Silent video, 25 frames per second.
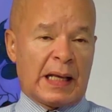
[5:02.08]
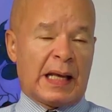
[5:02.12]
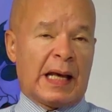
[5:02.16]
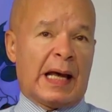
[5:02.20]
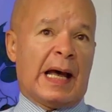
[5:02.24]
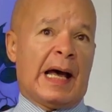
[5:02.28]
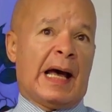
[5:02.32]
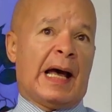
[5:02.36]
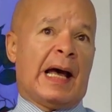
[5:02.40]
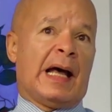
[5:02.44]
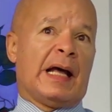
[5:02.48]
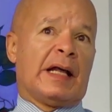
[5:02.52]

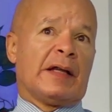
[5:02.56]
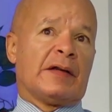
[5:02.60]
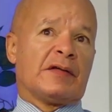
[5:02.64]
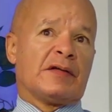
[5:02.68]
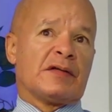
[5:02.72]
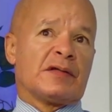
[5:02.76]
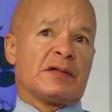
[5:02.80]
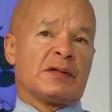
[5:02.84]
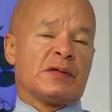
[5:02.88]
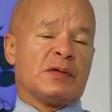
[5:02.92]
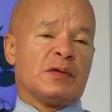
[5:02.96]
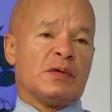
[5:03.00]
and
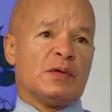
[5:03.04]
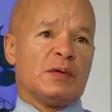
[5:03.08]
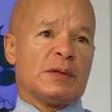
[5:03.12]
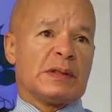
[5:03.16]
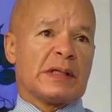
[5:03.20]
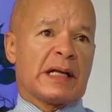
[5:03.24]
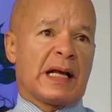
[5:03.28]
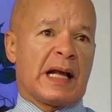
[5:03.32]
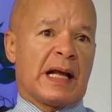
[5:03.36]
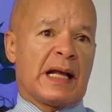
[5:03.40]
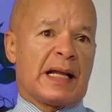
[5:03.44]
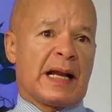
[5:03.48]
who
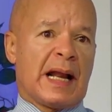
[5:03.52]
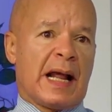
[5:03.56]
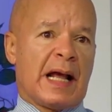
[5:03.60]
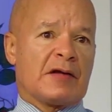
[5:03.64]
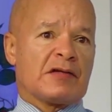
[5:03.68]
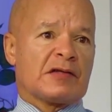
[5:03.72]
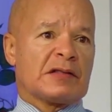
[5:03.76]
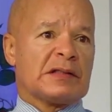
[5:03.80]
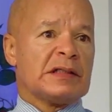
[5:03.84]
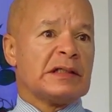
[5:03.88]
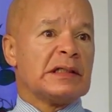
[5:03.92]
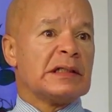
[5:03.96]
can
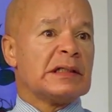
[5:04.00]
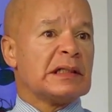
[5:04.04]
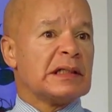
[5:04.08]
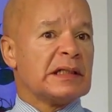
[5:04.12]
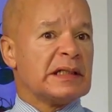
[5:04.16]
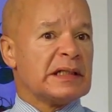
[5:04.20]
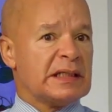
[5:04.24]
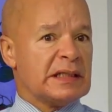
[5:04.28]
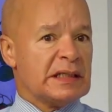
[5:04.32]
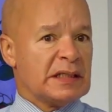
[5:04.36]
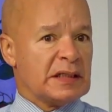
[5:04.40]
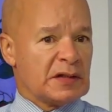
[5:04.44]
actually
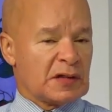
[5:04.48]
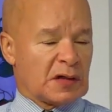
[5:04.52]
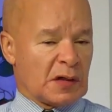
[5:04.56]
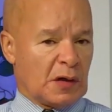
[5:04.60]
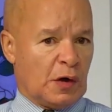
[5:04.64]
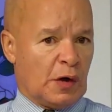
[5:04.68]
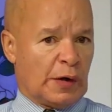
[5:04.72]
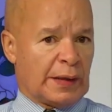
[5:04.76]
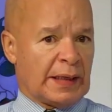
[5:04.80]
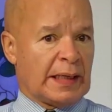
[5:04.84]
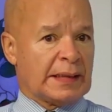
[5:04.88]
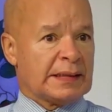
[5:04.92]
lead
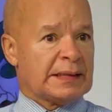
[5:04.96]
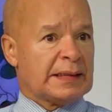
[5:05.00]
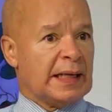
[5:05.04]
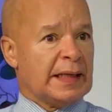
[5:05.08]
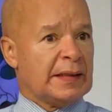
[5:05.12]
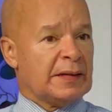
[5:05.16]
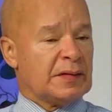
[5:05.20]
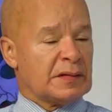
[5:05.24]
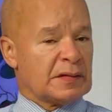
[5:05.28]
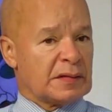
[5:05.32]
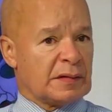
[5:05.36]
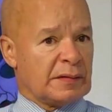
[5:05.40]
on
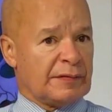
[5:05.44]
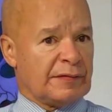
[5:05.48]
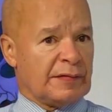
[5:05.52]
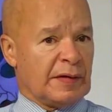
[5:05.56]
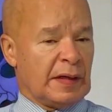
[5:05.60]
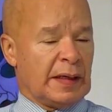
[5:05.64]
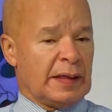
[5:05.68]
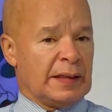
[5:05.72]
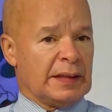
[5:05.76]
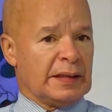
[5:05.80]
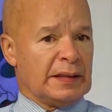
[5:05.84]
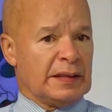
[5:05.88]

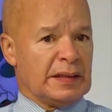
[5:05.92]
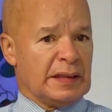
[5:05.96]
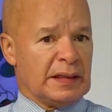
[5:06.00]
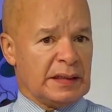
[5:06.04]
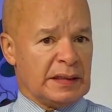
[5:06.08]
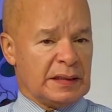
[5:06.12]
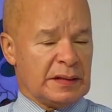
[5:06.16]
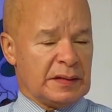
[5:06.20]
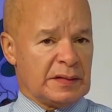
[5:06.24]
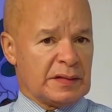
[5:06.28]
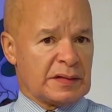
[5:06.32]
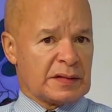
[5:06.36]
identifying
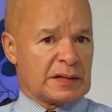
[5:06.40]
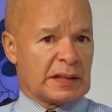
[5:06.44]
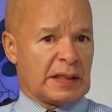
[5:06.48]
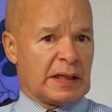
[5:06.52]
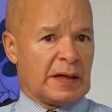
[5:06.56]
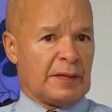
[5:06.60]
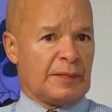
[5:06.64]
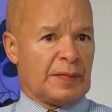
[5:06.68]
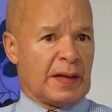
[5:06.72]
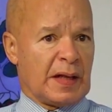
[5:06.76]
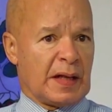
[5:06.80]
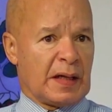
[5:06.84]
needs
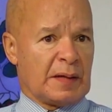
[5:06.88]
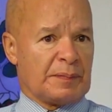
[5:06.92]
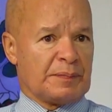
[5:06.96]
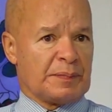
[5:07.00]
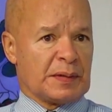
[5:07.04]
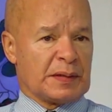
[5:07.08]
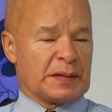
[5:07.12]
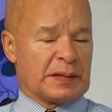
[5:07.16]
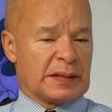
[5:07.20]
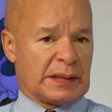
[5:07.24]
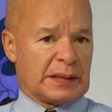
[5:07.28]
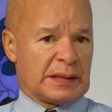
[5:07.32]
in their
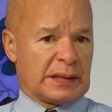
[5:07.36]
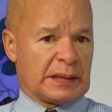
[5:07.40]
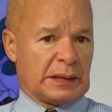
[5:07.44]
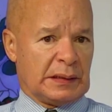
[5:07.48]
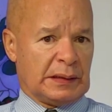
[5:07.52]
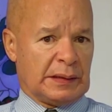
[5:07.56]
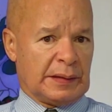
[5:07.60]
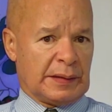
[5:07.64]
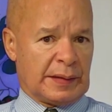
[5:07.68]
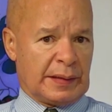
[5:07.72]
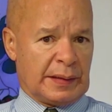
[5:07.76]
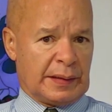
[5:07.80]

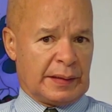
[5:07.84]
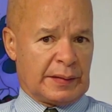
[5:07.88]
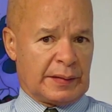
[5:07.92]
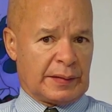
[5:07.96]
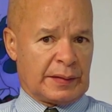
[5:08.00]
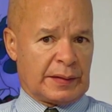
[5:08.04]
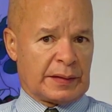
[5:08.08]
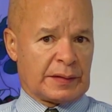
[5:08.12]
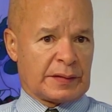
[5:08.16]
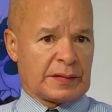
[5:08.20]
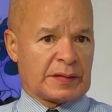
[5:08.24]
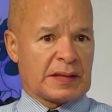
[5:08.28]
particular
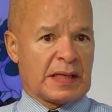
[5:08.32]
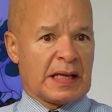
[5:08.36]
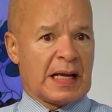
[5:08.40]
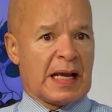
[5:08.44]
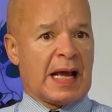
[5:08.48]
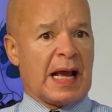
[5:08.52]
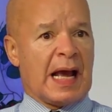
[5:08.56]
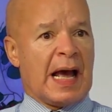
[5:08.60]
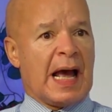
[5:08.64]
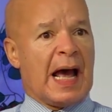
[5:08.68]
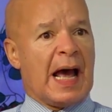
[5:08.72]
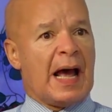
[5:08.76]
areas,
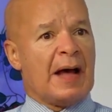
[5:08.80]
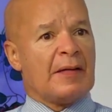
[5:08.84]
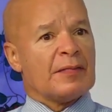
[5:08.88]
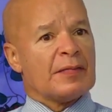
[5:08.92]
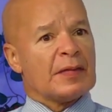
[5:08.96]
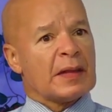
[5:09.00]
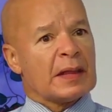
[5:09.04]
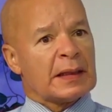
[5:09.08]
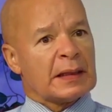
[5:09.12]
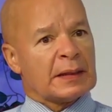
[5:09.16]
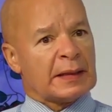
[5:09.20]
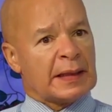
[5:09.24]

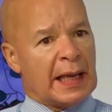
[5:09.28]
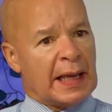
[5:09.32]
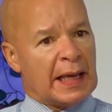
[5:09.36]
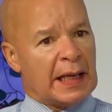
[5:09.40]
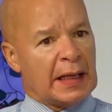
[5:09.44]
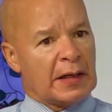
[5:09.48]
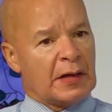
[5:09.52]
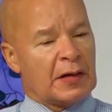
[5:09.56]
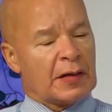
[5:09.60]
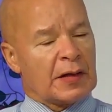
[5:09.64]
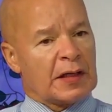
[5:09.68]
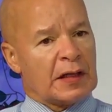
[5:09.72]
and
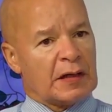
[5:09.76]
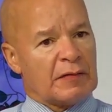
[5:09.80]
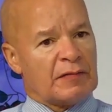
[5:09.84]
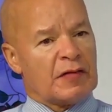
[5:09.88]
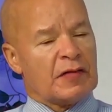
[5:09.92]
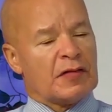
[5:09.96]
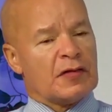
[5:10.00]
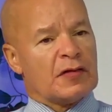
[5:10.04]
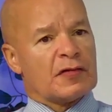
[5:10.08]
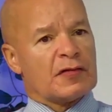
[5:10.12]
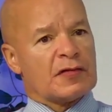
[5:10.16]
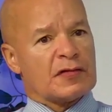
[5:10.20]
then are
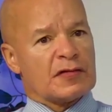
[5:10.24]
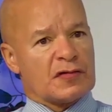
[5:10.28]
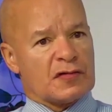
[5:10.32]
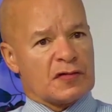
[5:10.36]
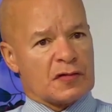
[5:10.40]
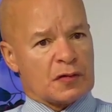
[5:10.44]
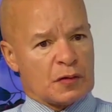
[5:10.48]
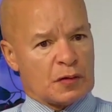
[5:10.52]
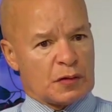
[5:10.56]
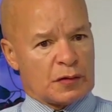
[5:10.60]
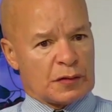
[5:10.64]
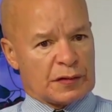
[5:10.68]
given the
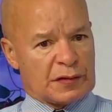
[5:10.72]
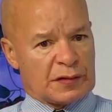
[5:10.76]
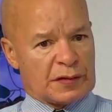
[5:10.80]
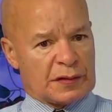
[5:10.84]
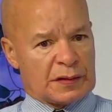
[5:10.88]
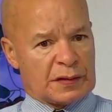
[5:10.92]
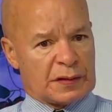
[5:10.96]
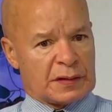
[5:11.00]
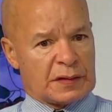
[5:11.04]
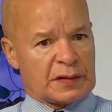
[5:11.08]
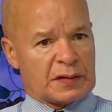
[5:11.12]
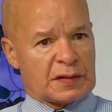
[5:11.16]

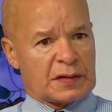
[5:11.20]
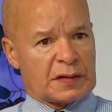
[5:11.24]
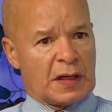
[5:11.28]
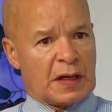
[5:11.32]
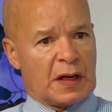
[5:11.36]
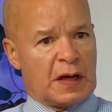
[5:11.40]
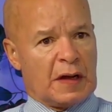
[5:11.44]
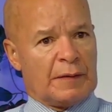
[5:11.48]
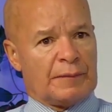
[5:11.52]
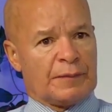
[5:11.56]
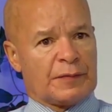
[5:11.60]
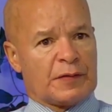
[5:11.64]
resources
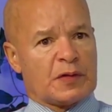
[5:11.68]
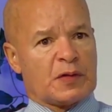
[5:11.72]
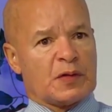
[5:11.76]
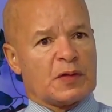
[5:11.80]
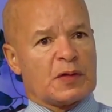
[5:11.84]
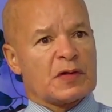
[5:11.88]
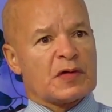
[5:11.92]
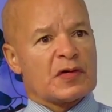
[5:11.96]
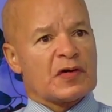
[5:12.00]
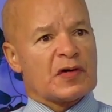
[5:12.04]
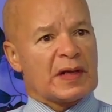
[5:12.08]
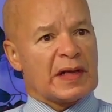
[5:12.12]
to
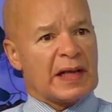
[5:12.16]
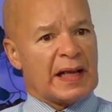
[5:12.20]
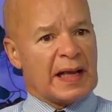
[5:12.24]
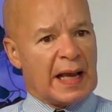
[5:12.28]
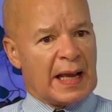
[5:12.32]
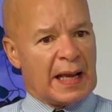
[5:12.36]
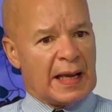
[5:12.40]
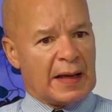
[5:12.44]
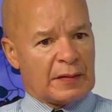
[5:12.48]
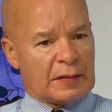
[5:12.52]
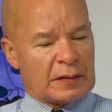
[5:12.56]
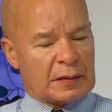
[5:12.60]

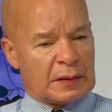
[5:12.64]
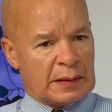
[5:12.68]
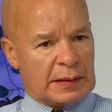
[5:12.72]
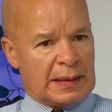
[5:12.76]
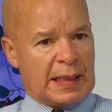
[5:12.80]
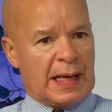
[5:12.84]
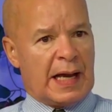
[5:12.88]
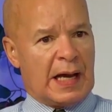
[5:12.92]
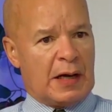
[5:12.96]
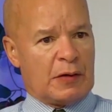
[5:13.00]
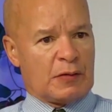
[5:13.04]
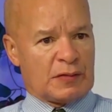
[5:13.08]
create
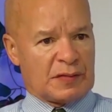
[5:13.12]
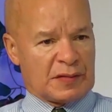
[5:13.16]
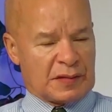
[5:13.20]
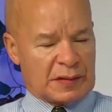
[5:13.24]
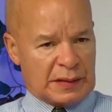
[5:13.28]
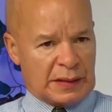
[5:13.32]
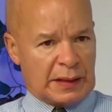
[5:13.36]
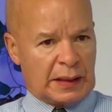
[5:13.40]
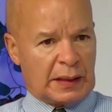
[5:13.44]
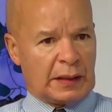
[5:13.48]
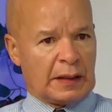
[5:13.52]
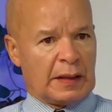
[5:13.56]
the
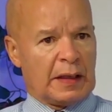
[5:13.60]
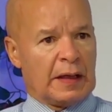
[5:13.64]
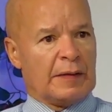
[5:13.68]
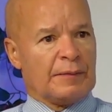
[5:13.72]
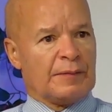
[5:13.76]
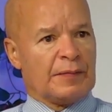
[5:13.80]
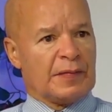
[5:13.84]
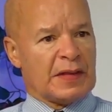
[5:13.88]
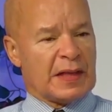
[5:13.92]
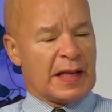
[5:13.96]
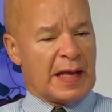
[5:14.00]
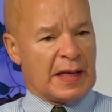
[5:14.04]
housing
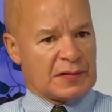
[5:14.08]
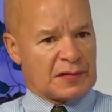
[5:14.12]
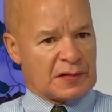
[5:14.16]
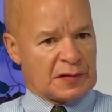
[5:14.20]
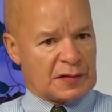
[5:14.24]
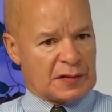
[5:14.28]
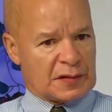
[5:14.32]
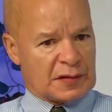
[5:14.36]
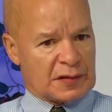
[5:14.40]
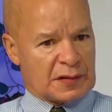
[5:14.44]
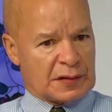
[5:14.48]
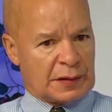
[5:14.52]

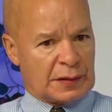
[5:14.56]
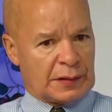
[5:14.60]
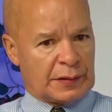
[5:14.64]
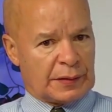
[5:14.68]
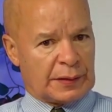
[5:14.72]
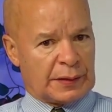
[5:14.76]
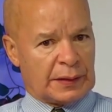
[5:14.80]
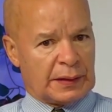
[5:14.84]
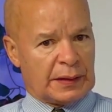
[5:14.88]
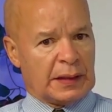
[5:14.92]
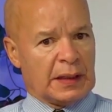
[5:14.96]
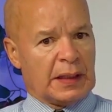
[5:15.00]

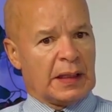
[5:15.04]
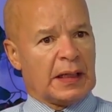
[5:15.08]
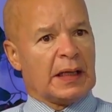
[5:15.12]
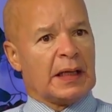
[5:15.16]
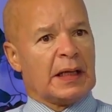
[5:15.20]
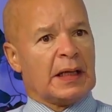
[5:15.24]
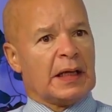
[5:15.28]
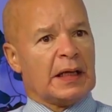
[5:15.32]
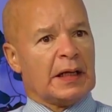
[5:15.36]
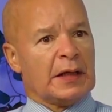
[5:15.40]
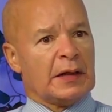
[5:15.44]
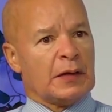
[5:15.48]
necessary,
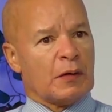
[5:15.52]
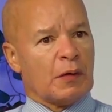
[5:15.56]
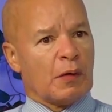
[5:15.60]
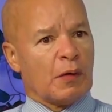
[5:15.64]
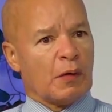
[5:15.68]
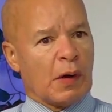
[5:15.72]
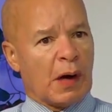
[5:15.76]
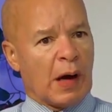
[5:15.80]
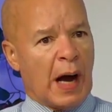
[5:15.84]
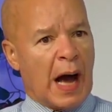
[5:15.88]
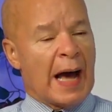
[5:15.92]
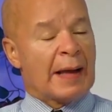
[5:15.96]

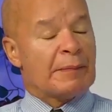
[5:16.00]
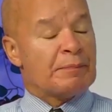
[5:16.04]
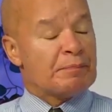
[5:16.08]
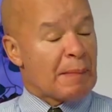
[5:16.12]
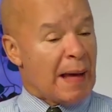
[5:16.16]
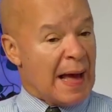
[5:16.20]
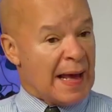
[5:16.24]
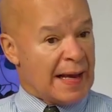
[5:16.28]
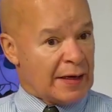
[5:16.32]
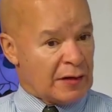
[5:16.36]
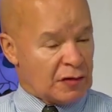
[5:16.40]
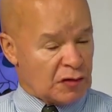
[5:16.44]
and
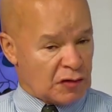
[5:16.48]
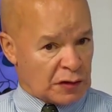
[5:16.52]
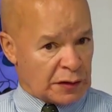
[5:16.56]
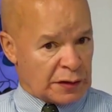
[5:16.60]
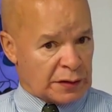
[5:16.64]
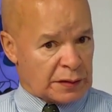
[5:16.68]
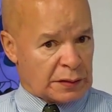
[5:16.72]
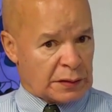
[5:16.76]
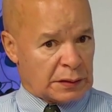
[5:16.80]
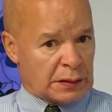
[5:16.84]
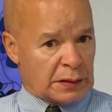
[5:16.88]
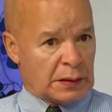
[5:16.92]
manage
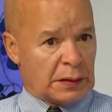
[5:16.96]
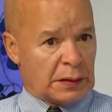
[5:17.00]
it